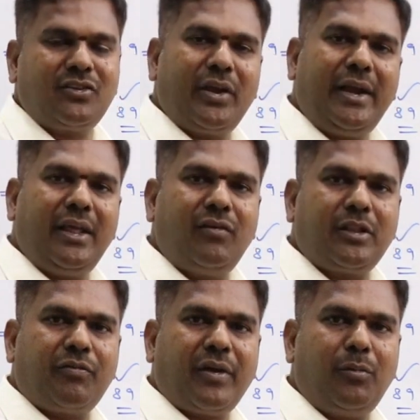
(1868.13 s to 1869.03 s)
So ending
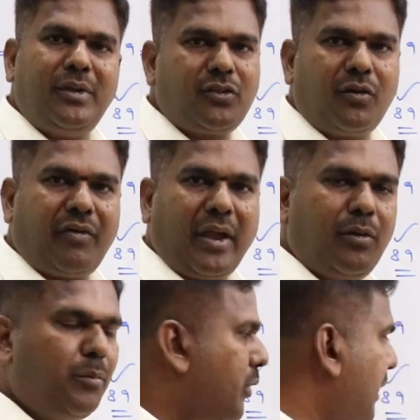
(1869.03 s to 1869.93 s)
with a 5 means
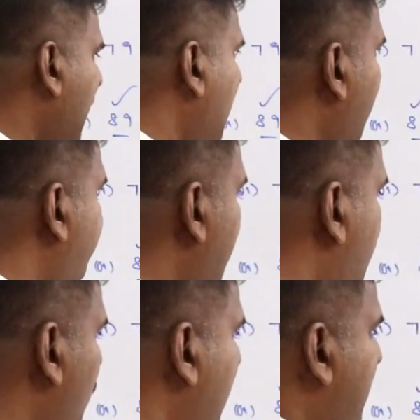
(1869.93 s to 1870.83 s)
5. Put a dot after
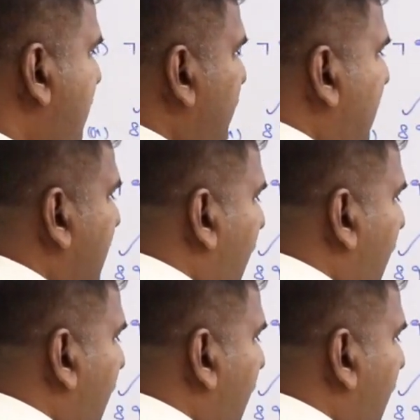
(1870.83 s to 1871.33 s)
2 digits means